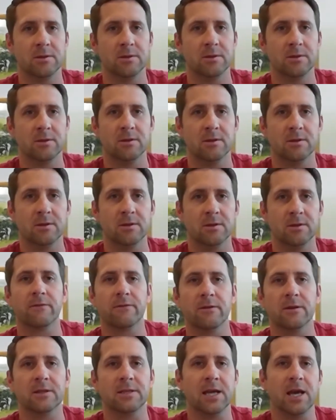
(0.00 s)
very
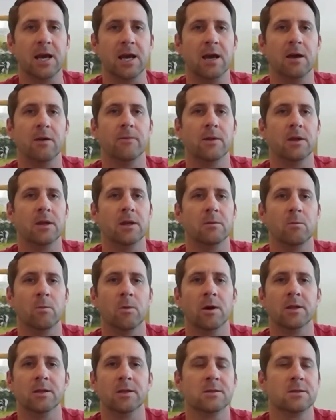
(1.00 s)
different town than it
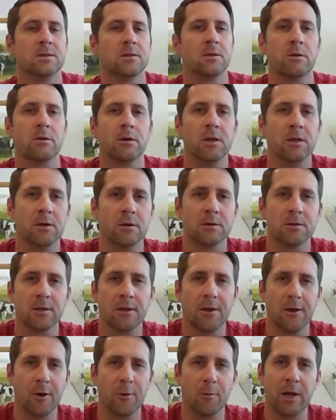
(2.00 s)
was 30 years
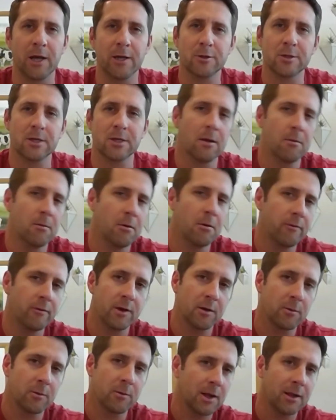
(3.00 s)
ago when I used to come over
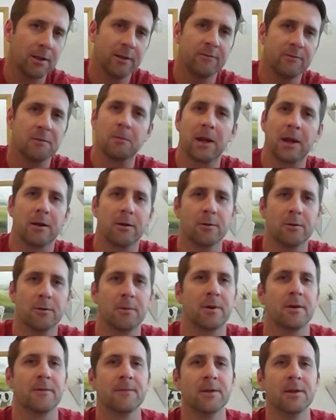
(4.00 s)
here when I lived in
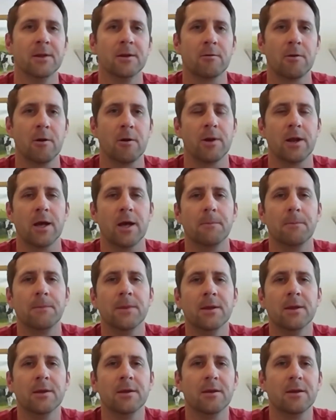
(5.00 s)
Petaluma growing up.
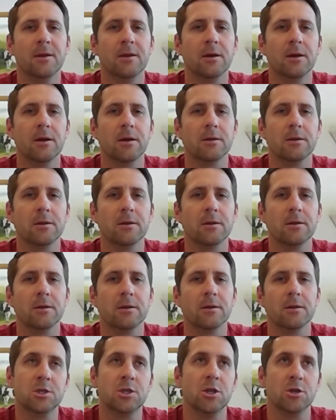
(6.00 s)
So
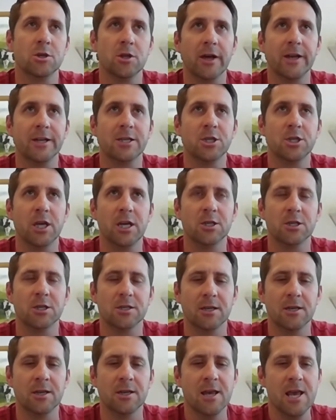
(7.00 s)
there's a lot of
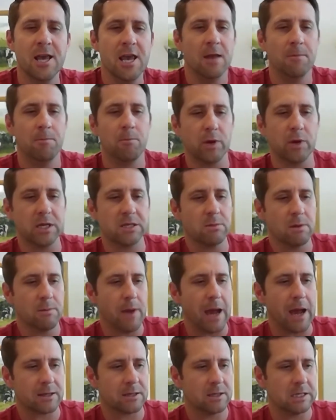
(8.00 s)
changes, and it brings me
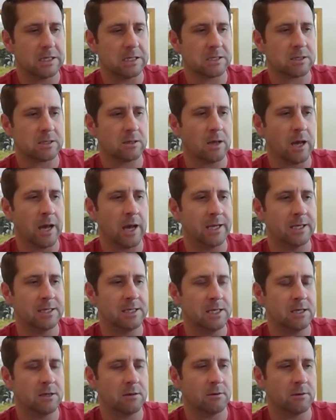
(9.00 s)
back to this
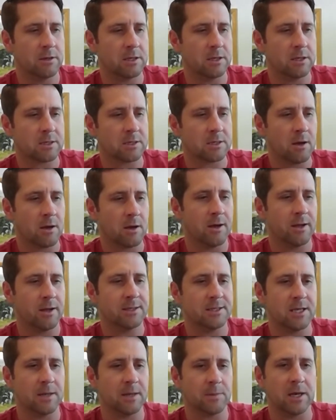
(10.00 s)
idea or this
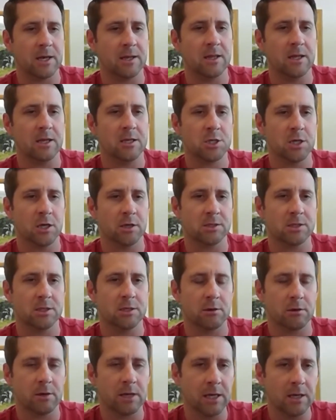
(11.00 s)
concept. And I think, Chelsea,
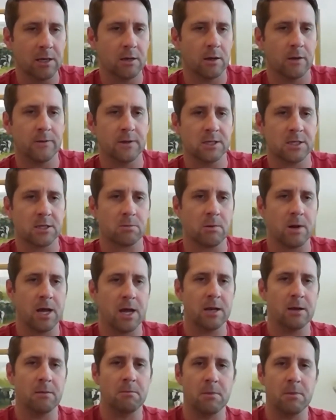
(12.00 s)
you're hitting on this
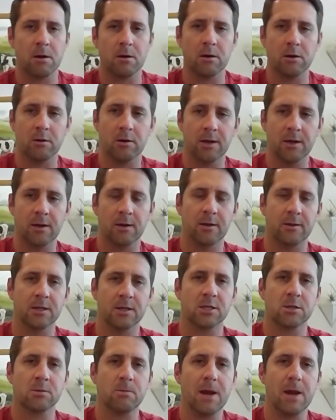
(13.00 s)
thread, and Mary, you're hitting on
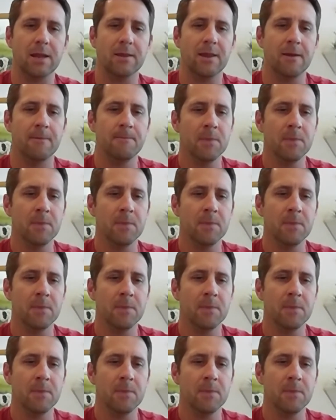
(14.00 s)
this thread, that